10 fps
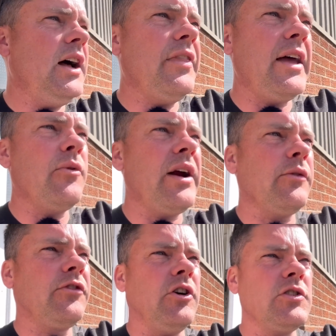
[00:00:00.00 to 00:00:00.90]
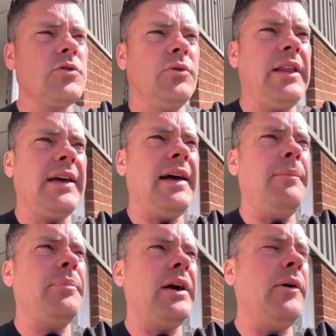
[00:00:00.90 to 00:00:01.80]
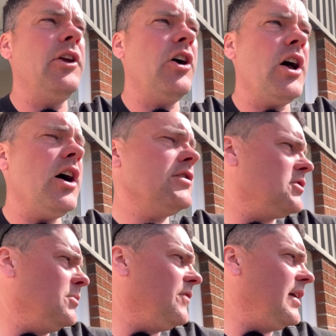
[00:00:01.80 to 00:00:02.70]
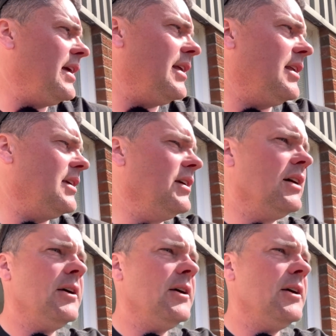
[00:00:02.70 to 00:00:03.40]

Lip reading: They were outside sorting their camper out, and I asked them if they'd had any